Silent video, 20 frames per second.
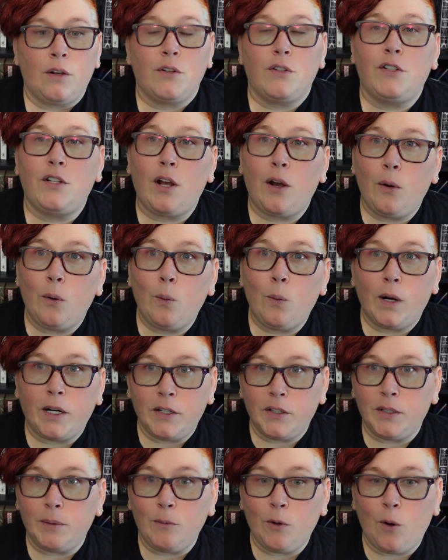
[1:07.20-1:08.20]
So what
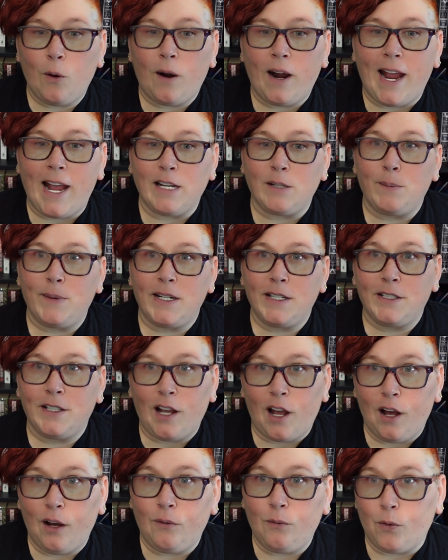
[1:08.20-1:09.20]
are some core aspects
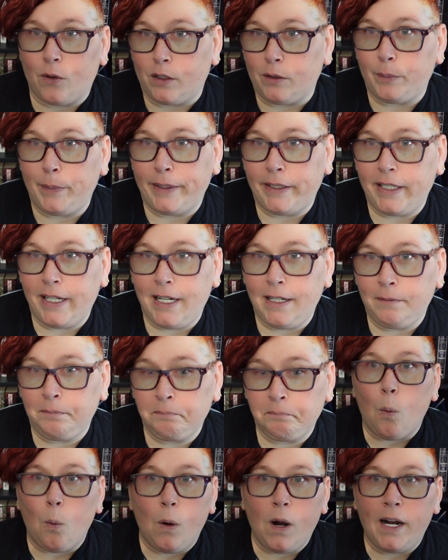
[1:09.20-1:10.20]
of world building?
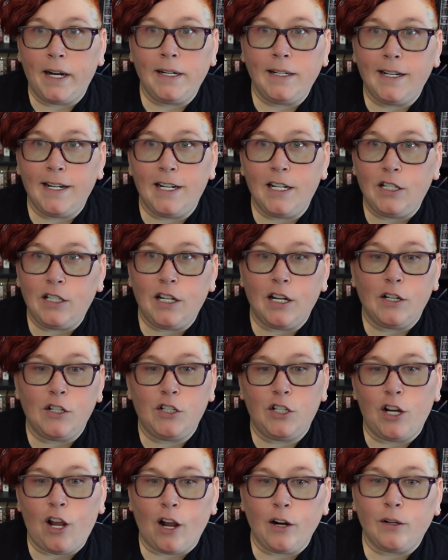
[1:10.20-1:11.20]
One is
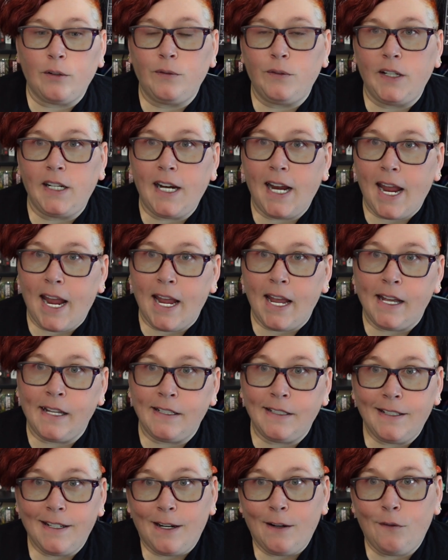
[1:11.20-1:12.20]
geography
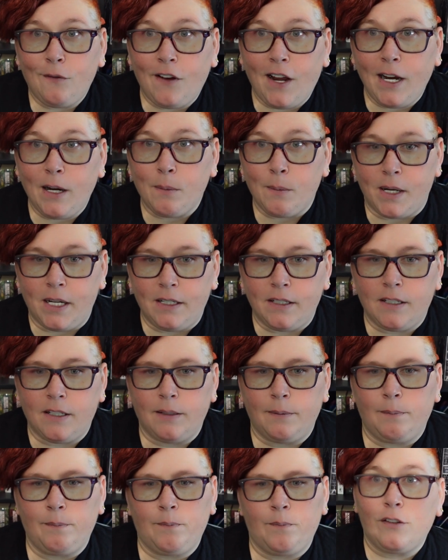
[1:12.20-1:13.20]
and
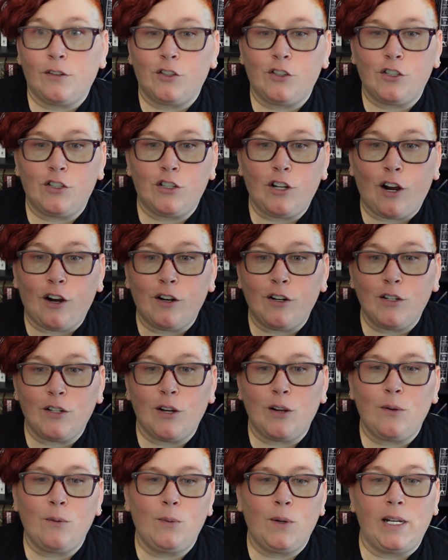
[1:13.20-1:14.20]
environment. Start
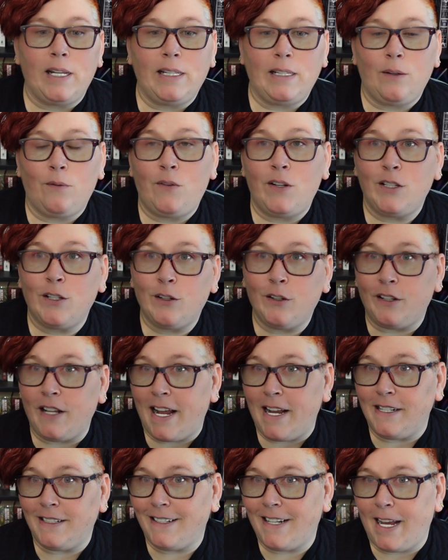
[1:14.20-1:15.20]
with the physical
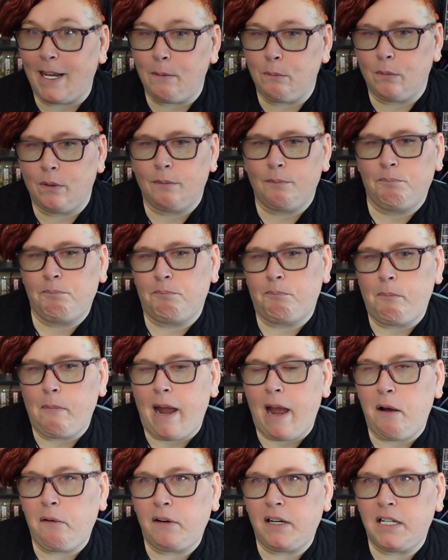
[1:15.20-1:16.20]
landscape:
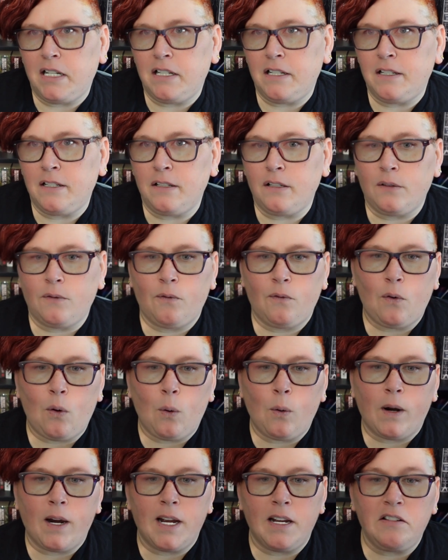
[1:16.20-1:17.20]
mountains,
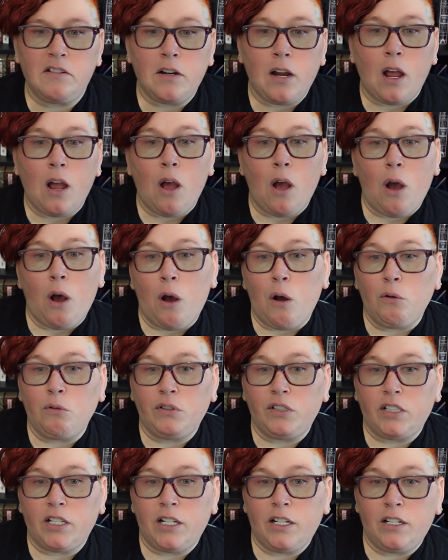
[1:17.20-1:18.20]
forests,
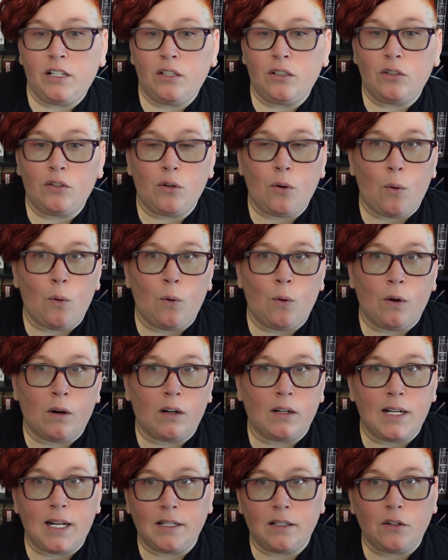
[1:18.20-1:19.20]
oceans,
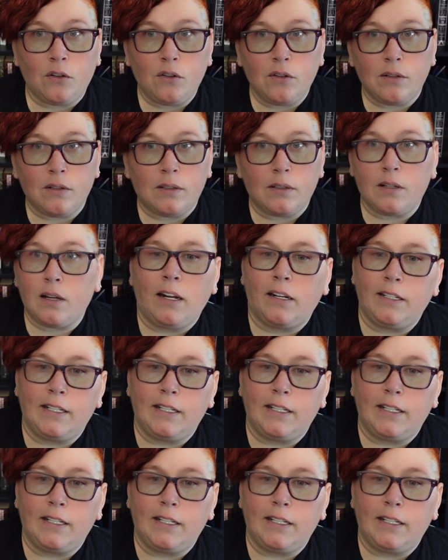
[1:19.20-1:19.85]
or deserts.